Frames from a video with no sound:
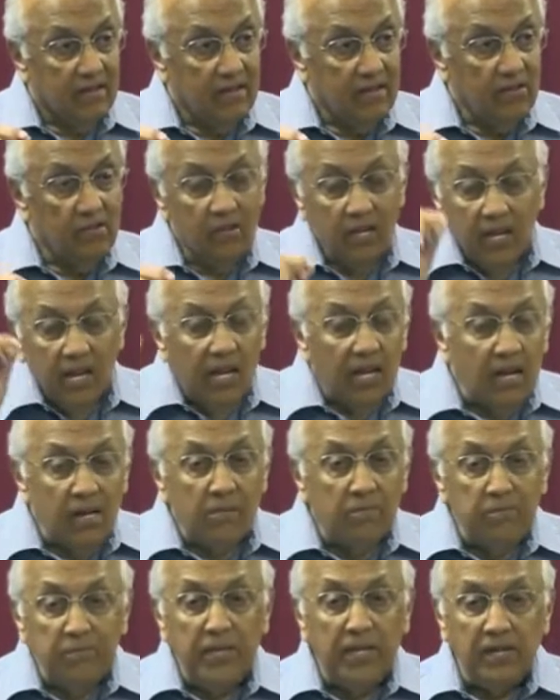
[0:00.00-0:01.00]
You
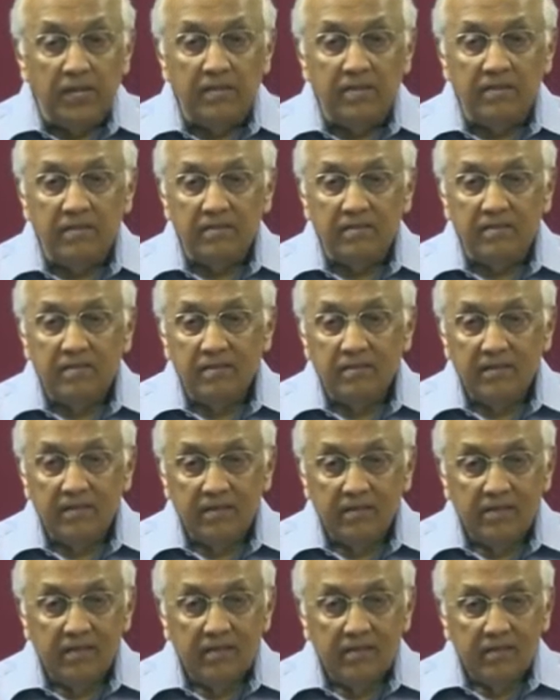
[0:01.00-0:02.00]
cannot beat
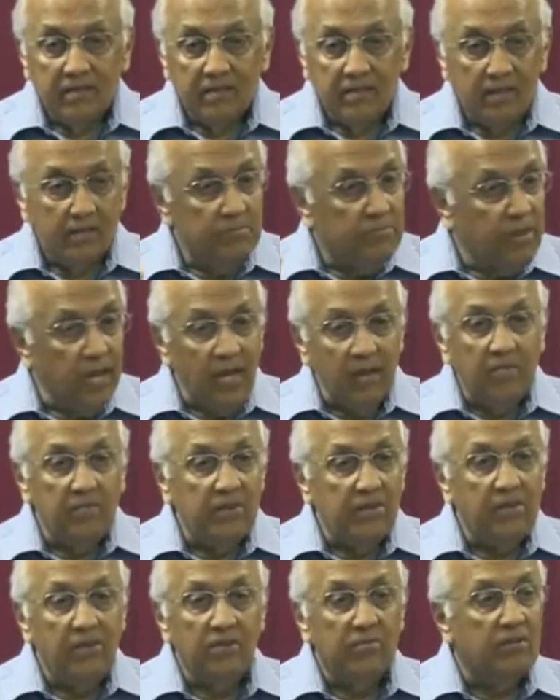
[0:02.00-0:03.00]
a babe
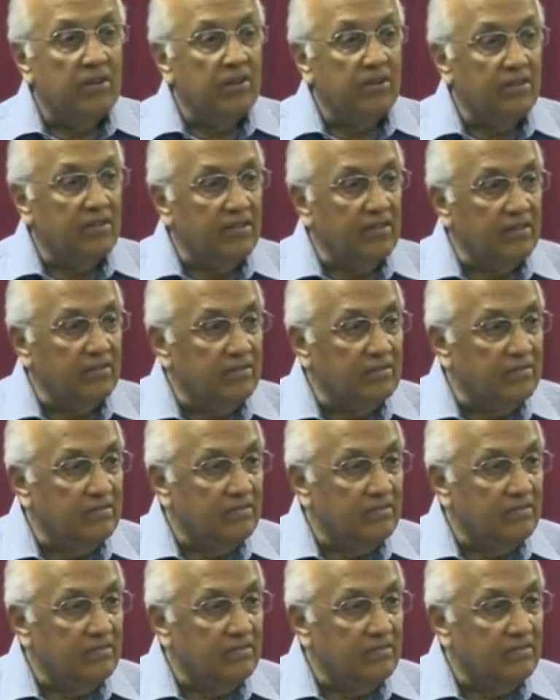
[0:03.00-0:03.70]
in humility.